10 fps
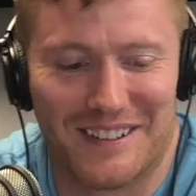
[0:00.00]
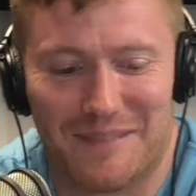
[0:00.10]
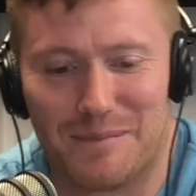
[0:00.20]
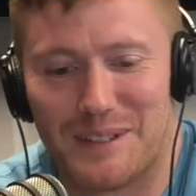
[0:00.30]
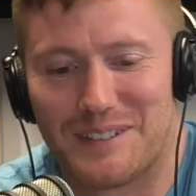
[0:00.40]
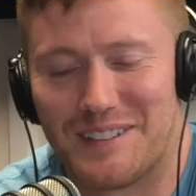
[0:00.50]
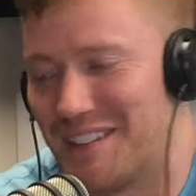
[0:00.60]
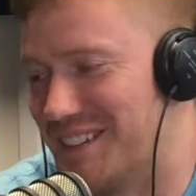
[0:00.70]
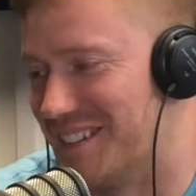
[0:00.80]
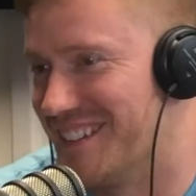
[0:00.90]
I've missed it
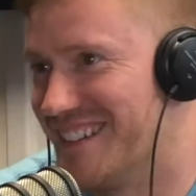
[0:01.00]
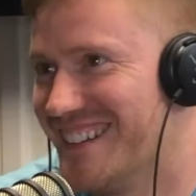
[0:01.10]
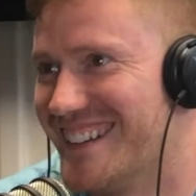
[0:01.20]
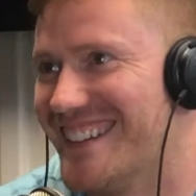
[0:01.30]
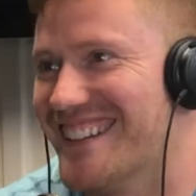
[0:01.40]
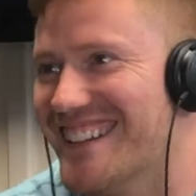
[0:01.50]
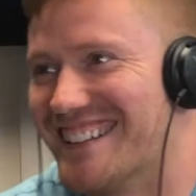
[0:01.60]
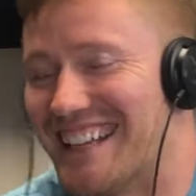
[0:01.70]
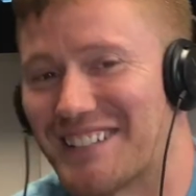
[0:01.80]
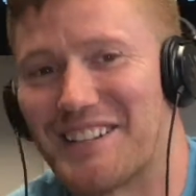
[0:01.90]
here.
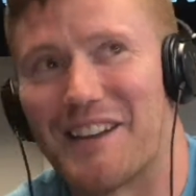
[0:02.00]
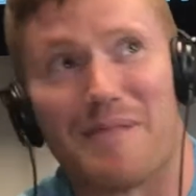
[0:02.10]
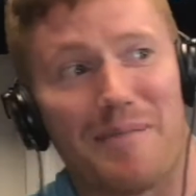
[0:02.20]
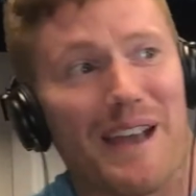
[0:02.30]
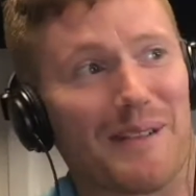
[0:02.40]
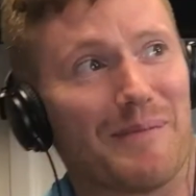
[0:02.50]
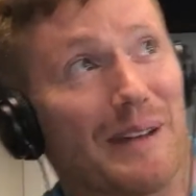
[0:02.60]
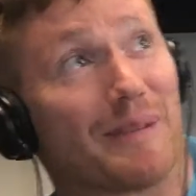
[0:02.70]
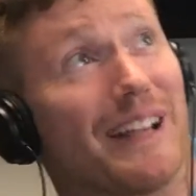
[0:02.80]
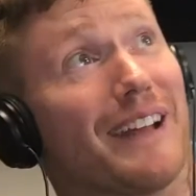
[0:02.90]
Thanks for having me back, man.
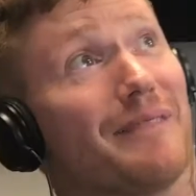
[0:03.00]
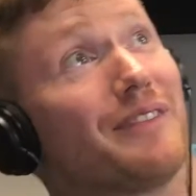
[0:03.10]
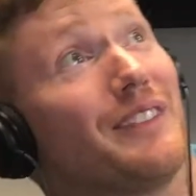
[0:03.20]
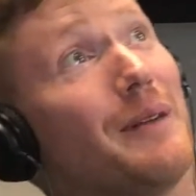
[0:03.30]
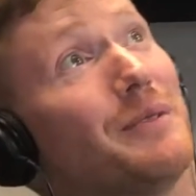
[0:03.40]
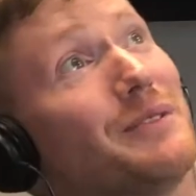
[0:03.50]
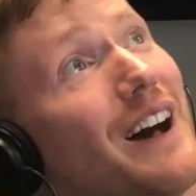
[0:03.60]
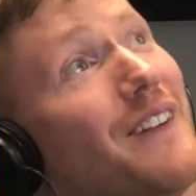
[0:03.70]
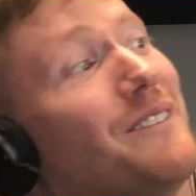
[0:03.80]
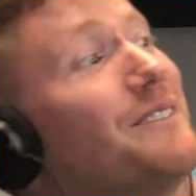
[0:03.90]
I'm glad I doubled
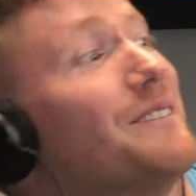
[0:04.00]
down.